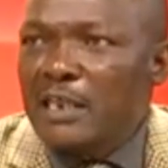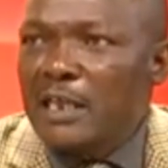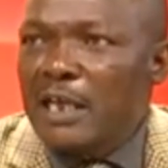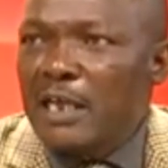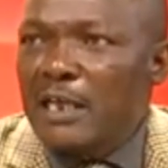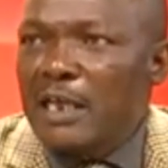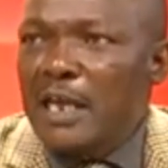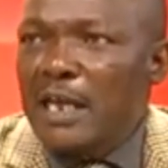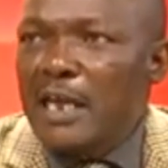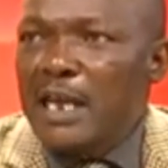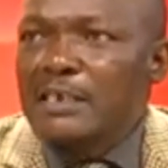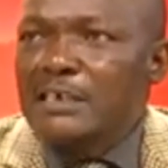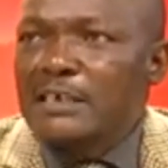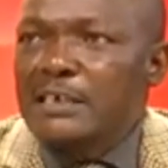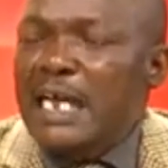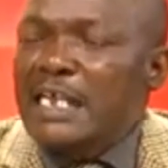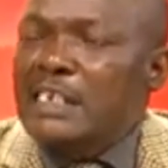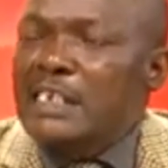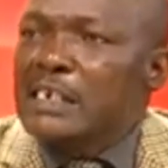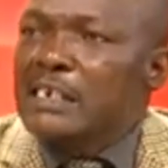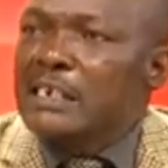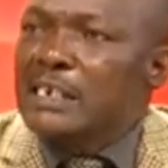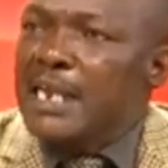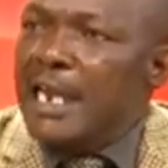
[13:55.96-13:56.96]
doesn't. and it
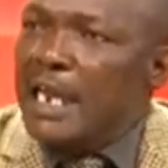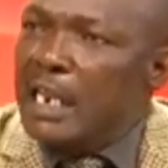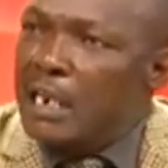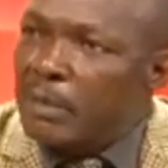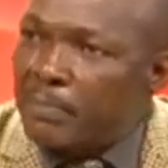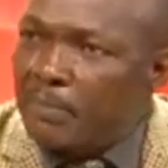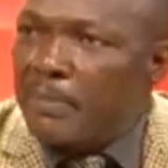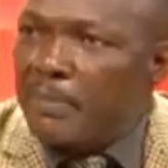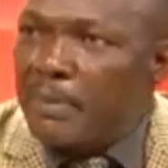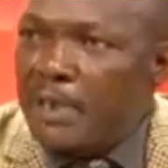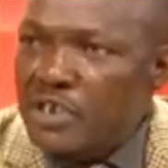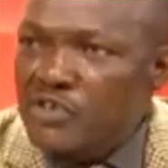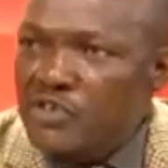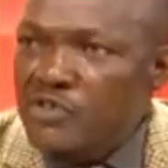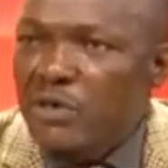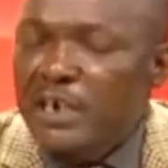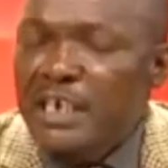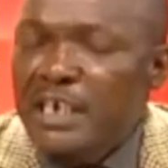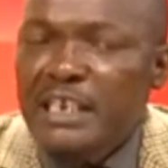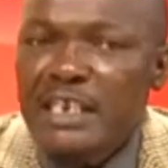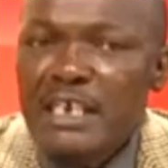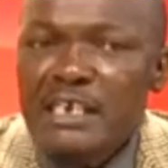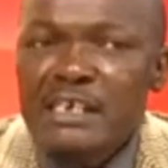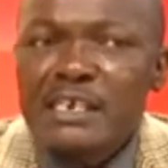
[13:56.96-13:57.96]
doesn't help.
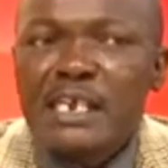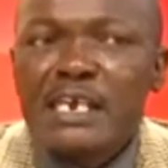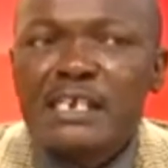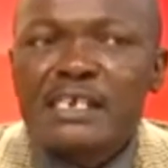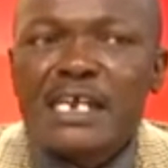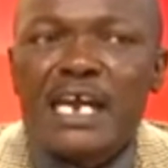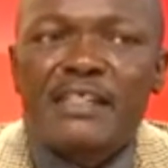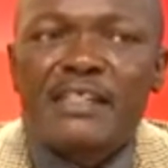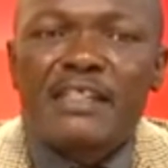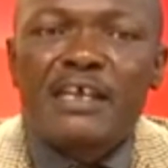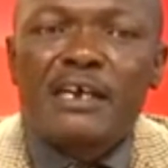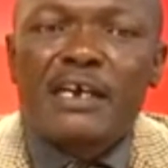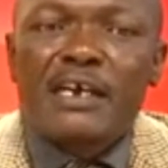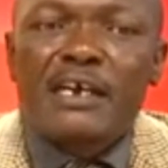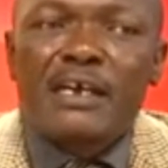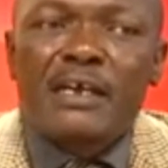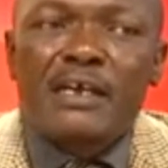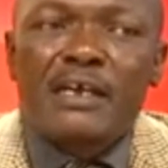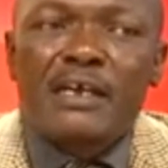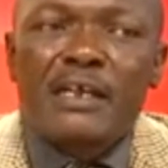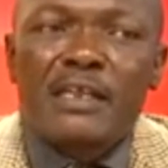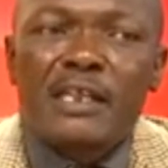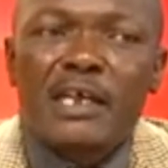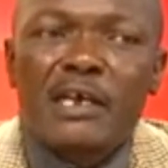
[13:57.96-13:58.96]
So in this case, I think
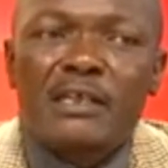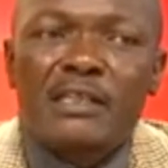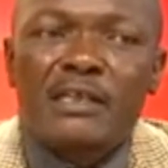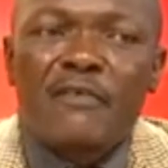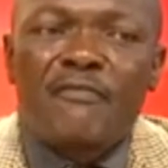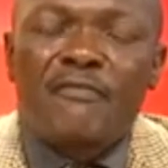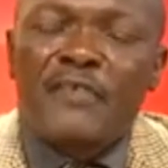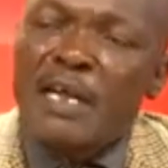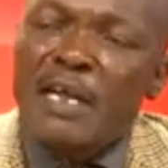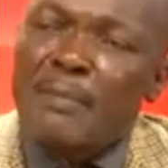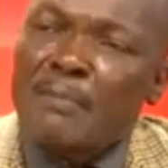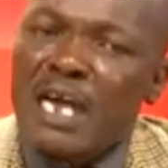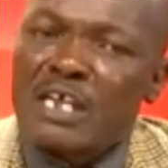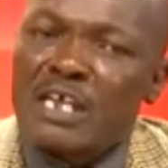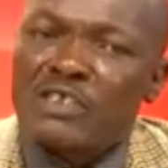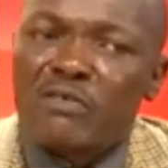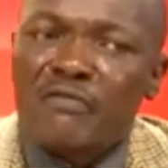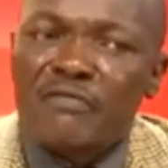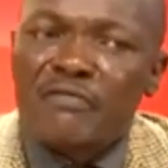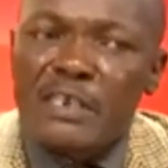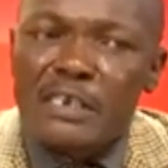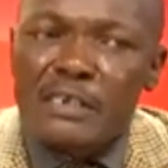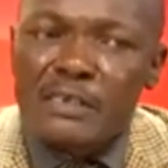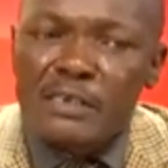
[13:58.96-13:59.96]
uh, the, the framers
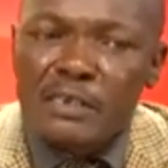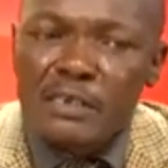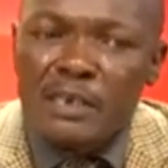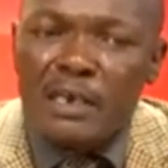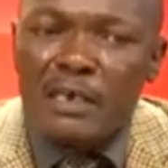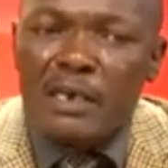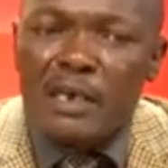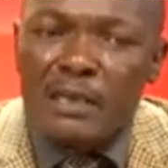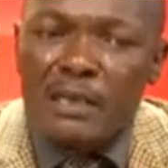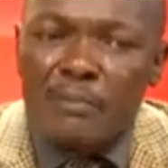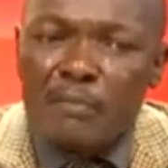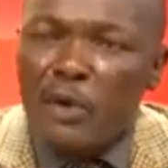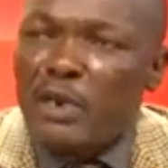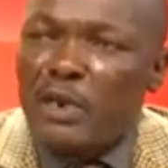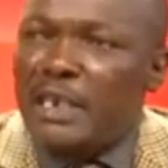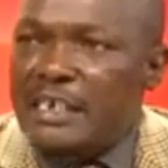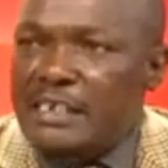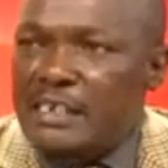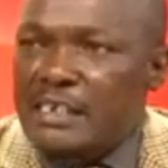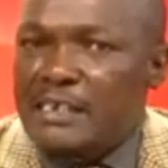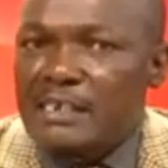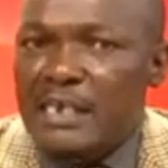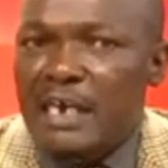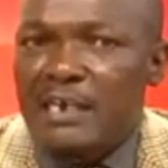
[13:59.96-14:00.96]
of these
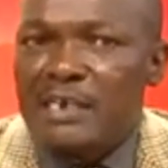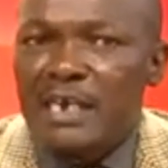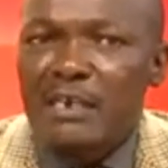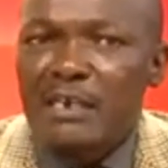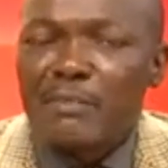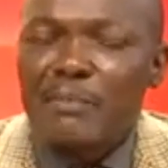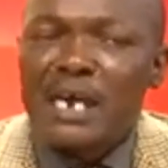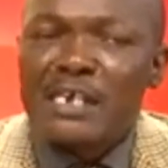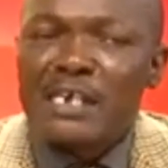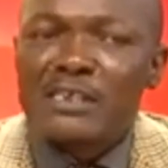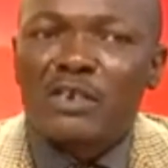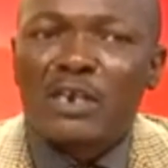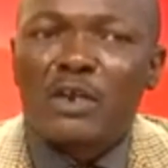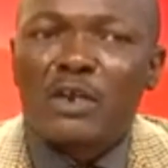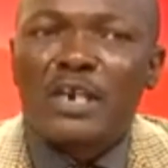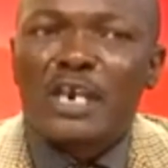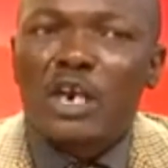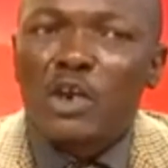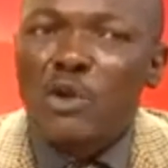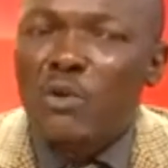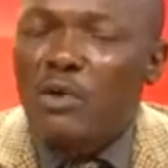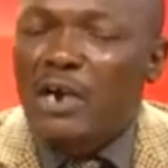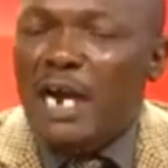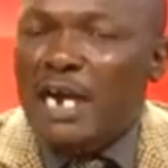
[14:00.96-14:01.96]
policies actually must
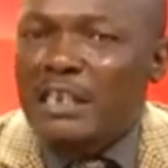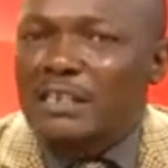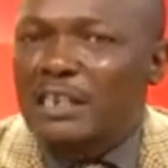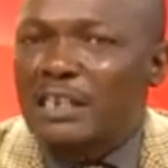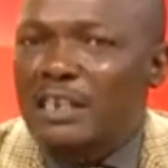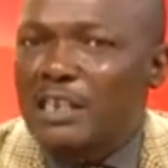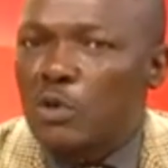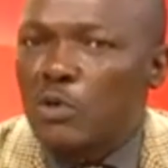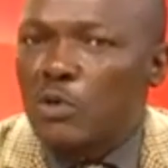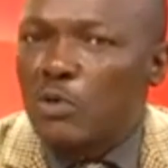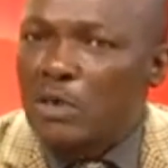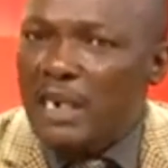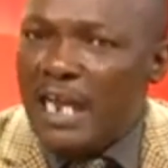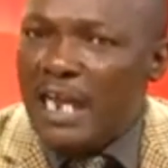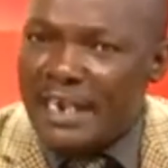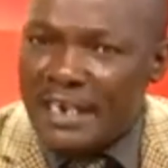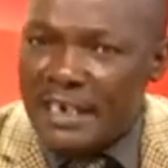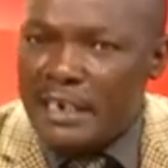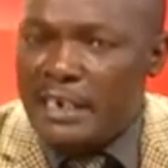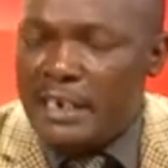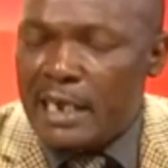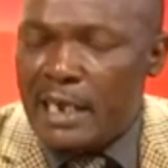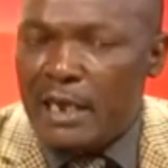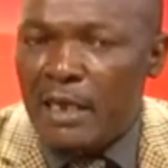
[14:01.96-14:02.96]
relook at the whole
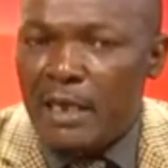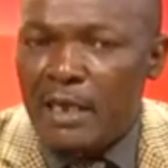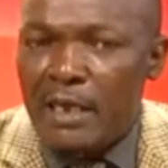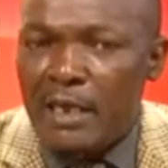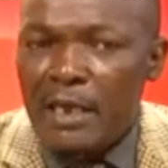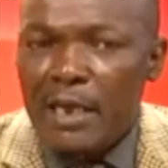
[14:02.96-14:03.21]
idea.